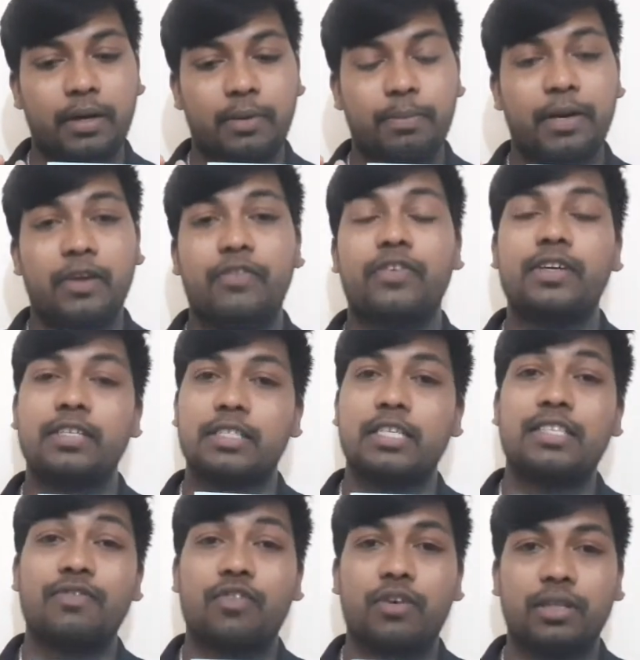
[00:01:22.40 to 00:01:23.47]
preference
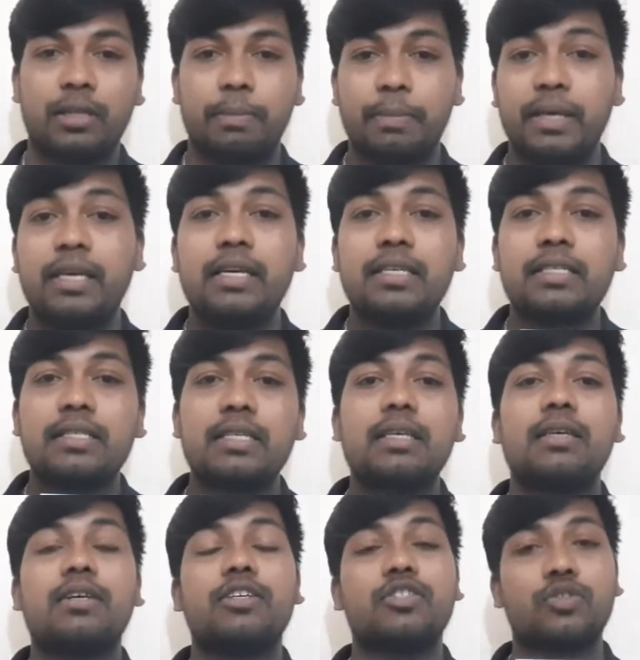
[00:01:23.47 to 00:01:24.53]
is for the
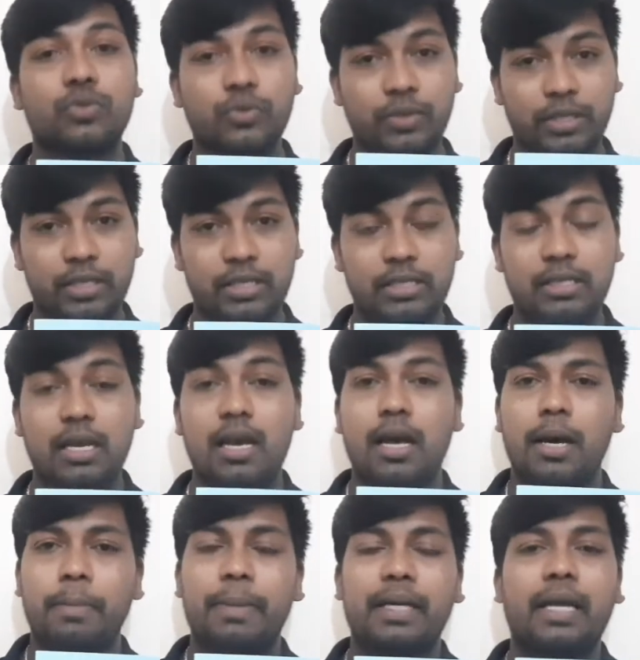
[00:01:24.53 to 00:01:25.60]
BSc students,
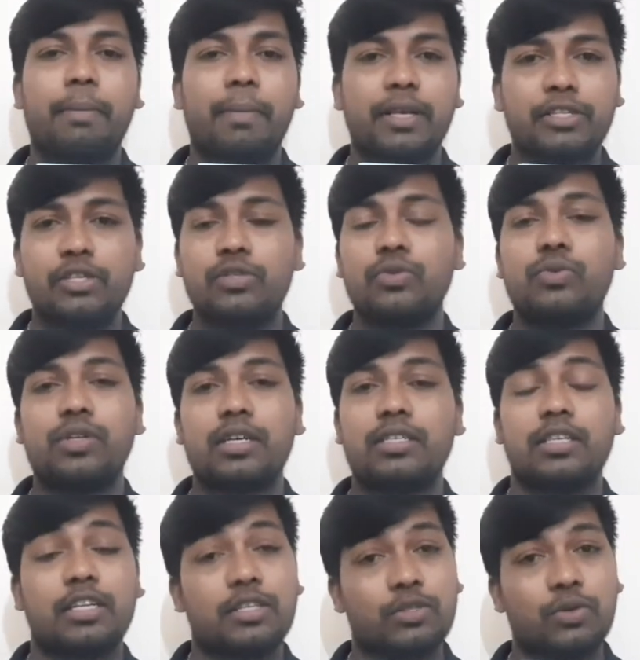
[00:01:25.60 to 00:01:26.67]
but MSc
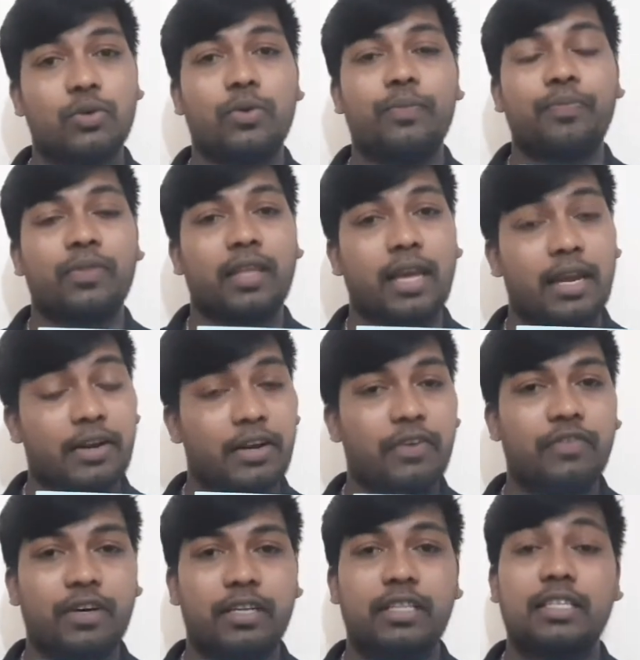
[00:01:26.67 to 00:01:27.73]
students also can
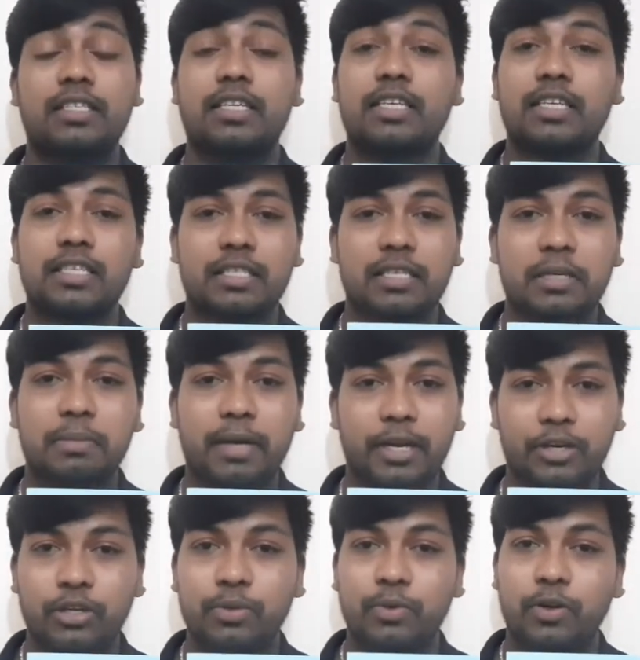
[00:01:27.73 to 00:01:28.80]
refer this Industrial
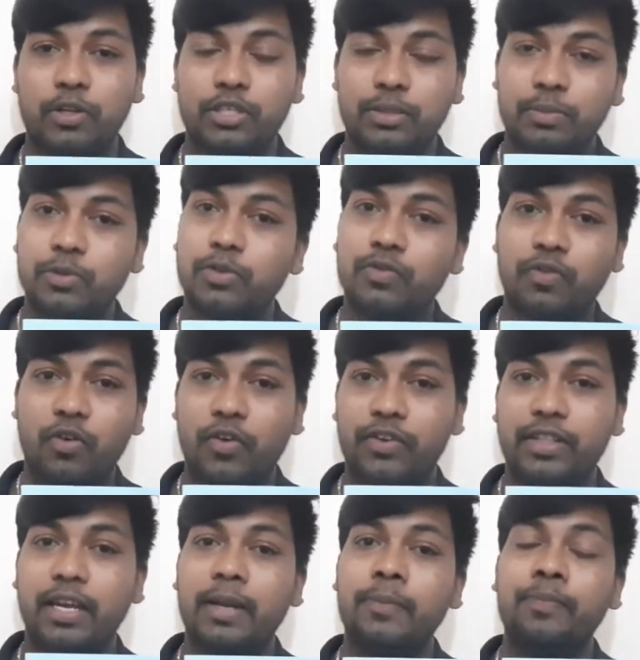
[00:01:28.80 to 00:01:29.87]
Microbiology book for
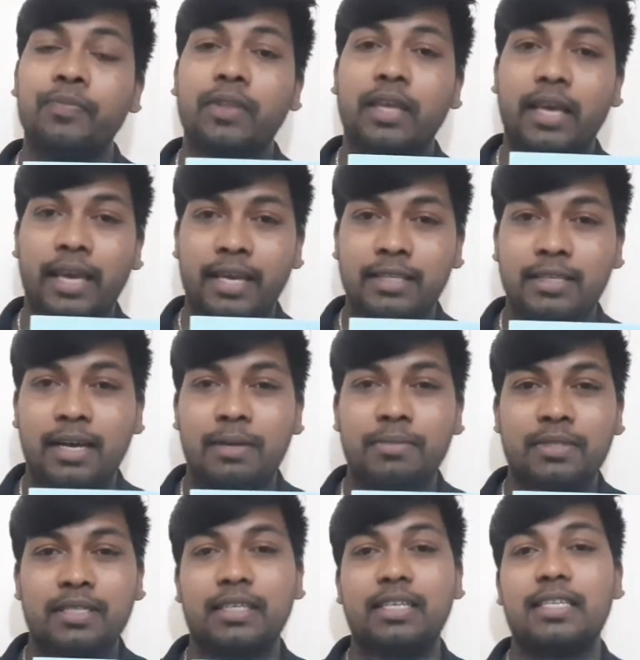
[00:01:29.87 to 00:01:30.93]
their exam
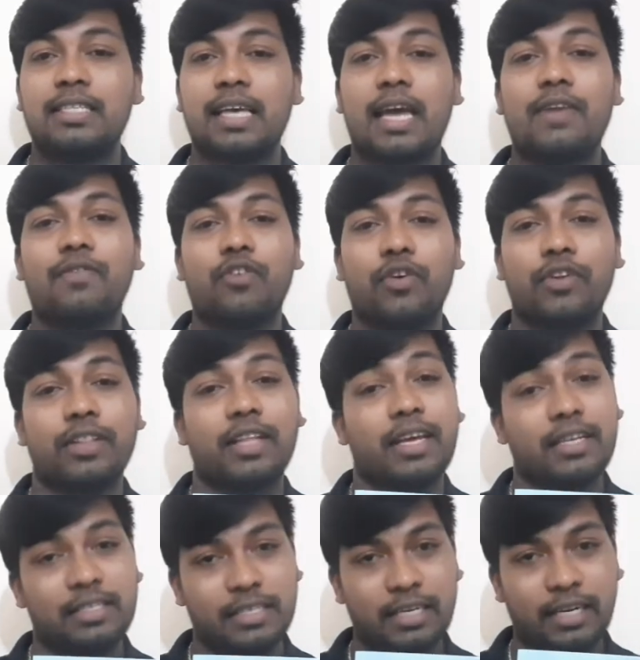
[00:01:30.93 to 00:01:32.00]
studies and for
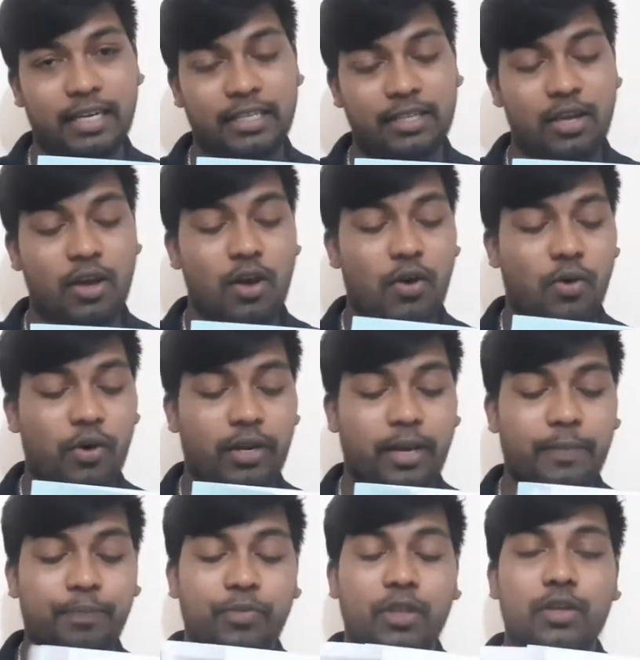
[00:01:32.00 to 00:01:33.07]
their studies.
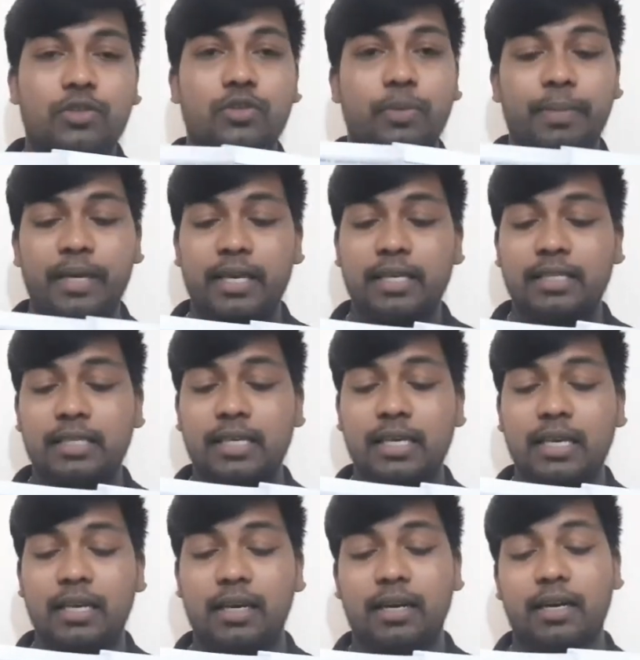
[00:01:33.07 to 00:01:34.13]
Okay, so
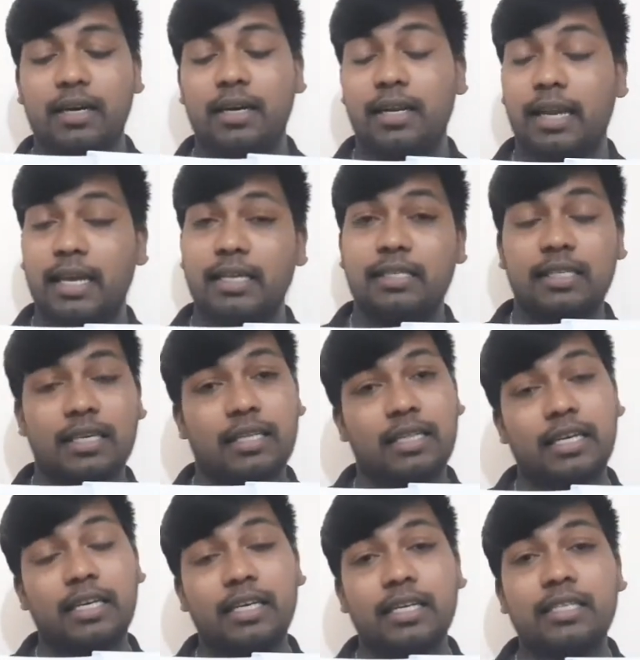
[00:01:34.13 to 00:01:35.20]
BSc,
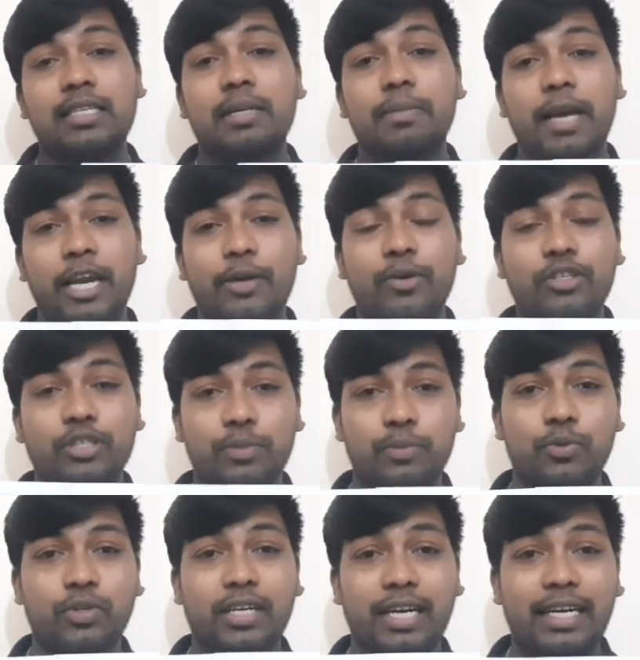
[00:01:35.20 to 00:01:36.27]
the Industrial Microbiology
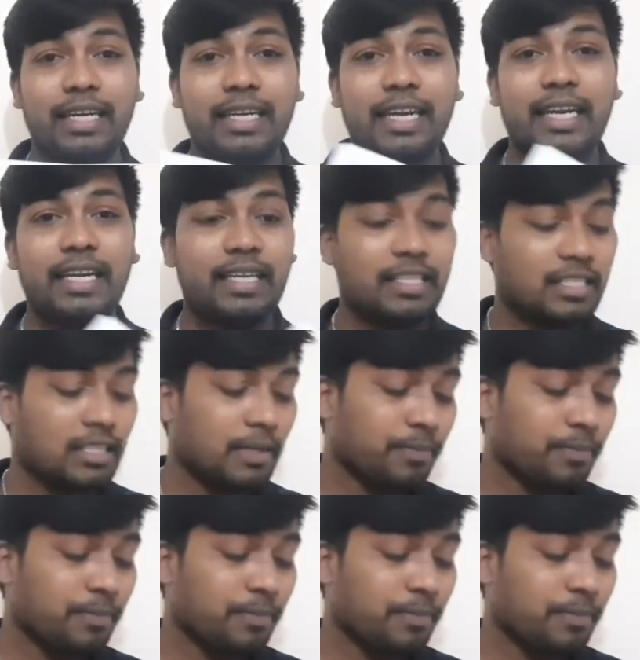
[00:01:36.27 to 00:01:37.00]
book content is